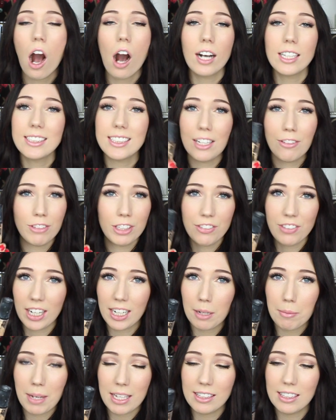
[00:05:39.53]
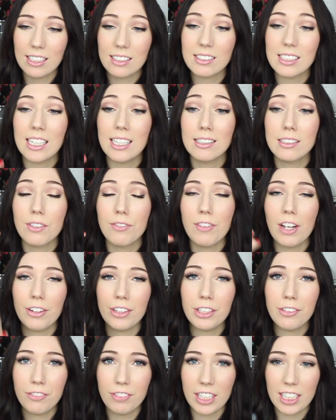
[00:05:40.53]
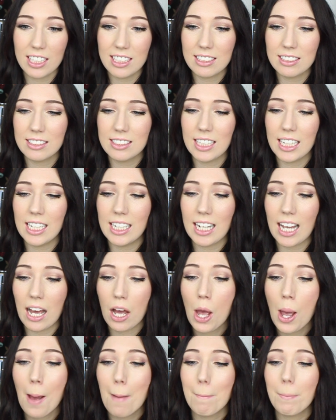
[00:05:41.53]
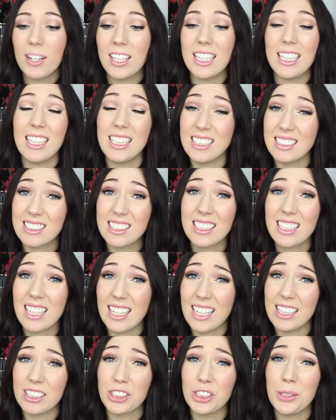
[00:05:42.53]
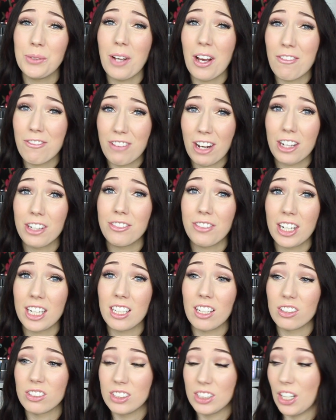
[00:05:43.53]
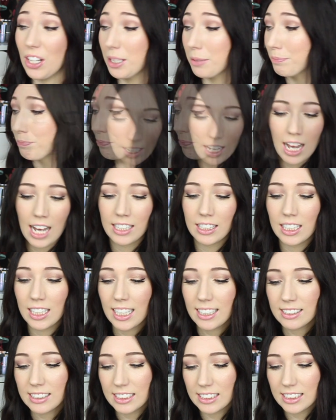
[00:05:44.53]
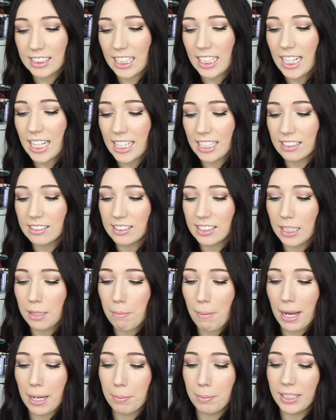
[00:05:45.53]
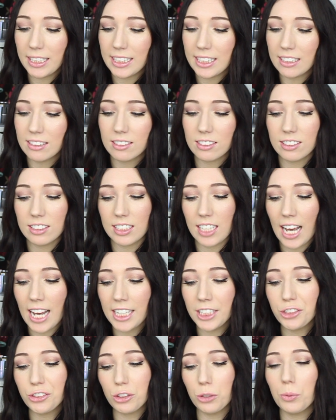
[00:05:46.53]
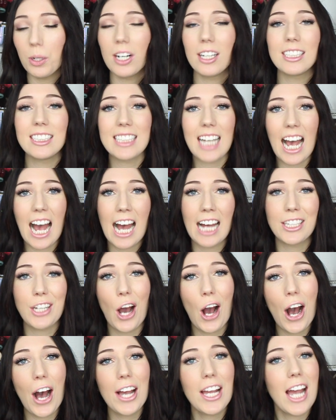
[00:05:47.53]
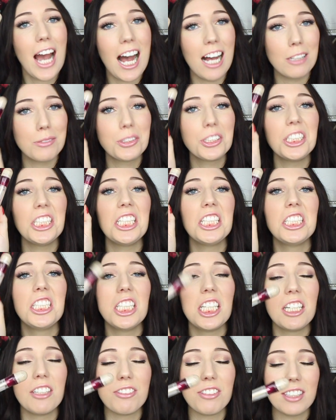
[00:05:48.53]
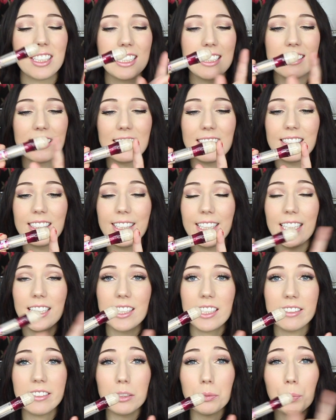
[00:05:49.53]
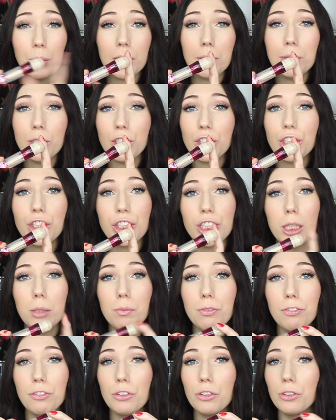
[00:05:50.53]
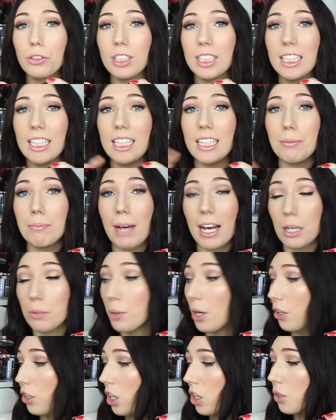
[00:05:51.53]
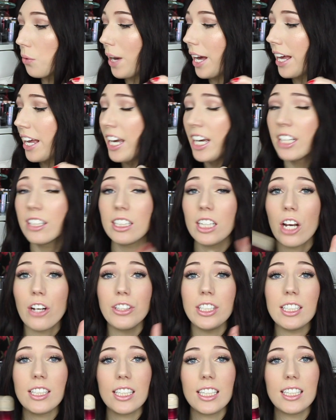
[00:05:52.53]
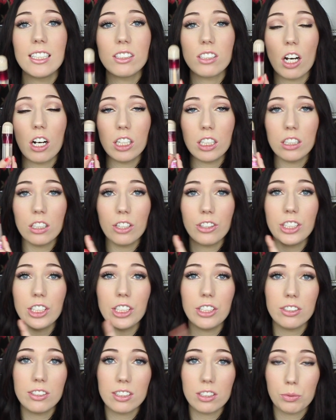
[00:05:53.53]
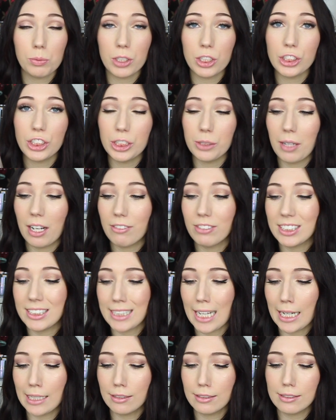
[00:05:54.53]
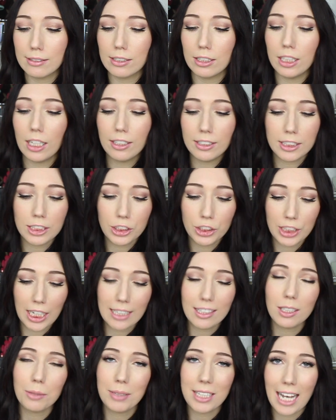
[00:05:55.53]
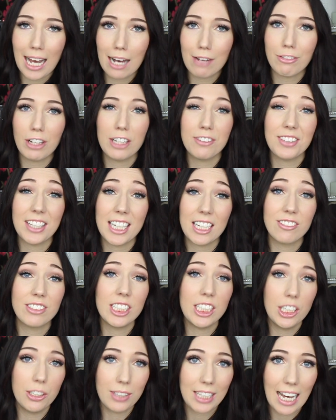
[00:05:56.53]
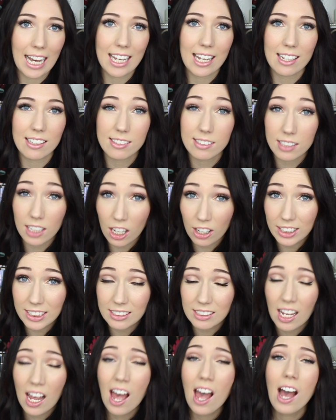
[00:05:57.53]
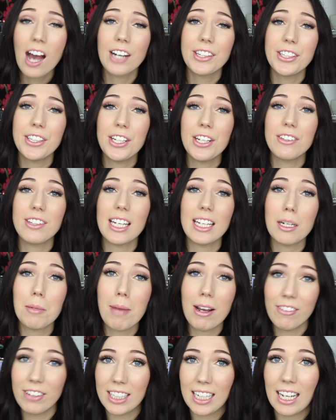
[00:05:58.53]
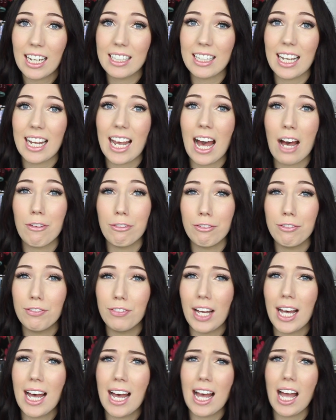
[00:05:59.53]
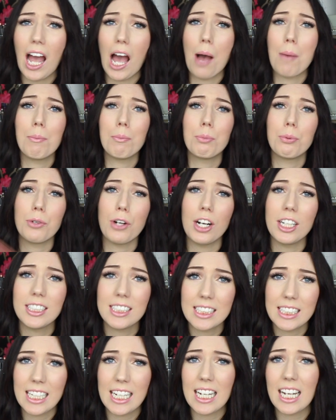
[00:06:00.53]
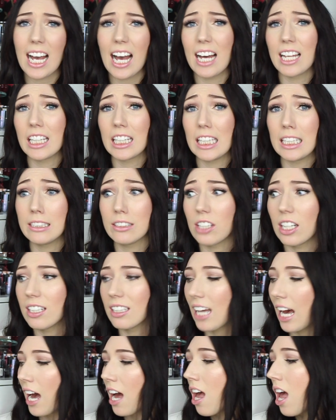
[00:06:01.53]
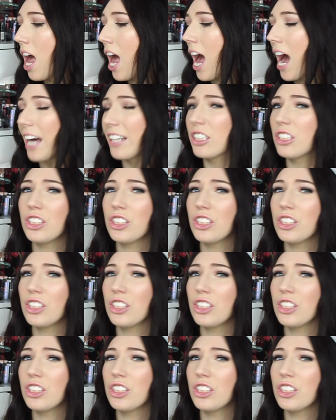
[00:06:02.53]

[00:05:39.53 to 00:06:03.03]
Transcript: I definitely recommend this. It is a very thick concealer, but it is going to last you a very, very long time. And the last concealer is the Maybelline Instant Age Rewind, and I absolutely love this concealer. This is pretty much a dupe for the MAC Pro Longwear. The only thing is, I can only use this when I do have a tan, because the lightest shade that we have over here in the UK is light, and I know that in America they have fair and brightening and things like that, and